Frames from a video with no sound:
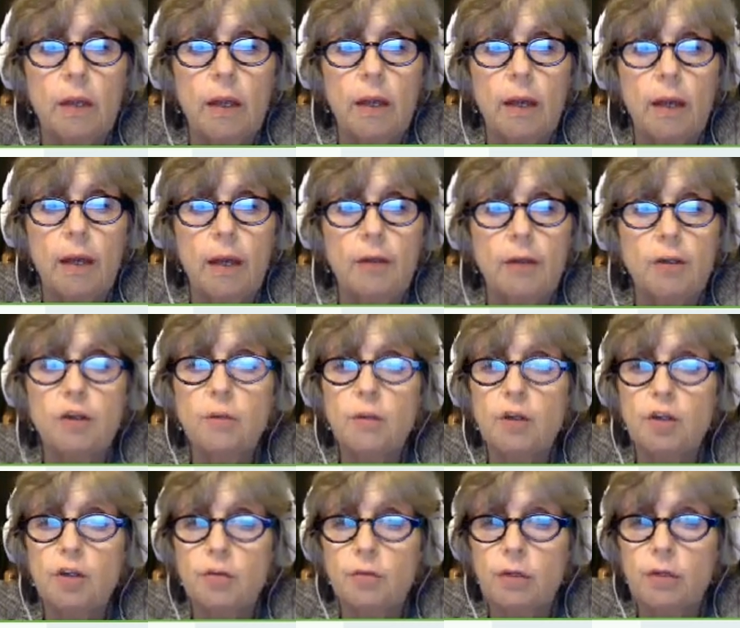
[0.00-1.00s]
and too
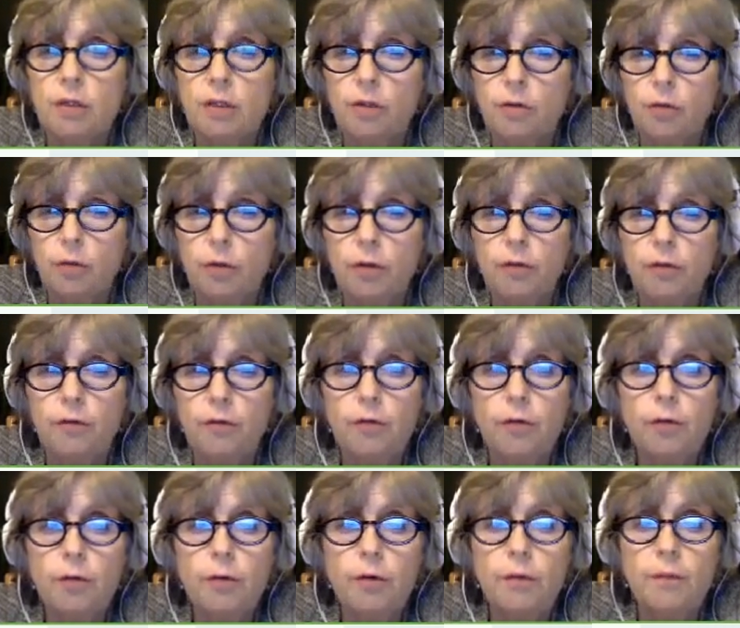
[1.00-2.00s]
much greasy or oily
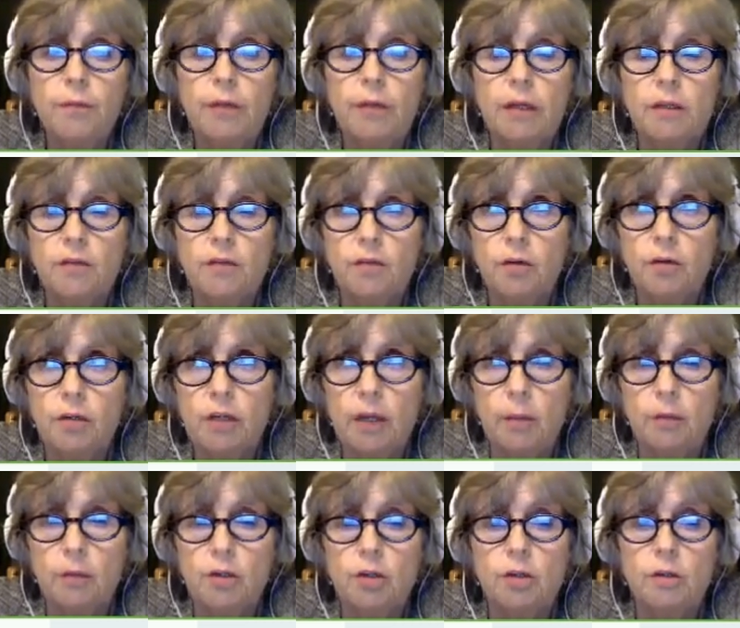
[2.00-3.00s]
food, that's very
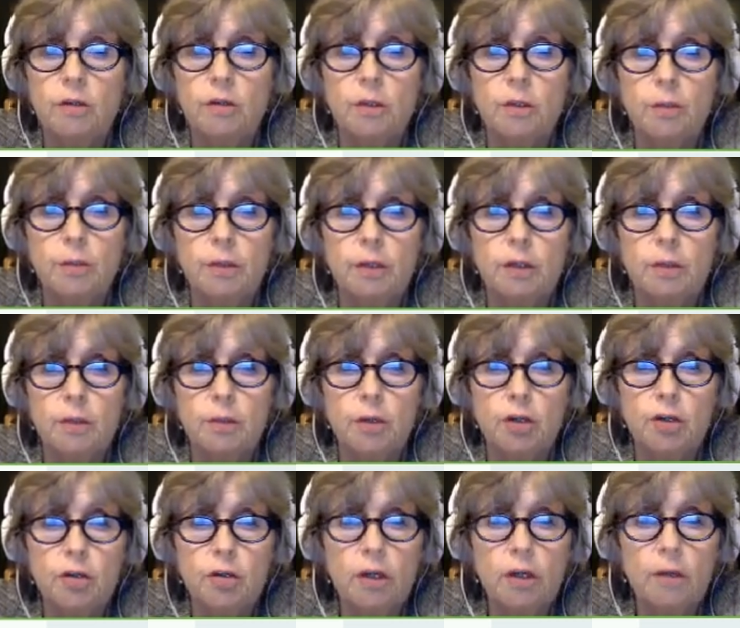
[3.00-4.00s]
damaging to the spleen
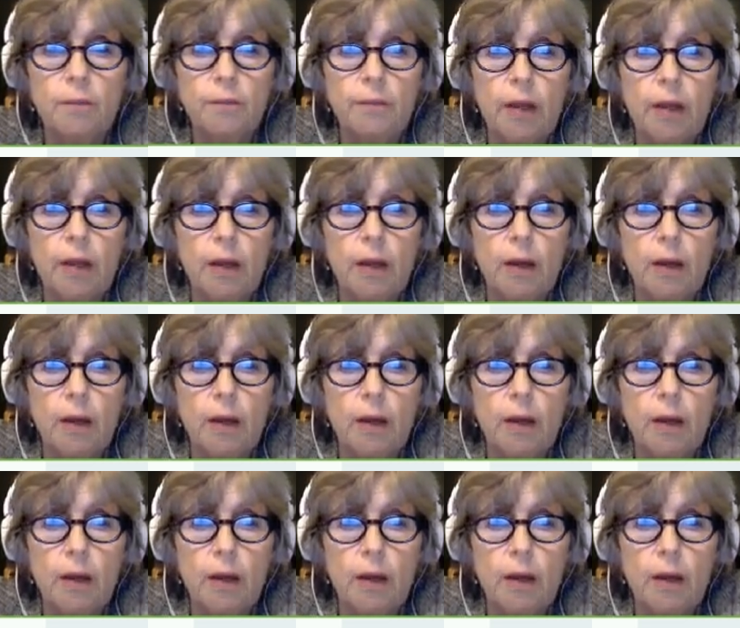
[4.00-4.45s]
especially.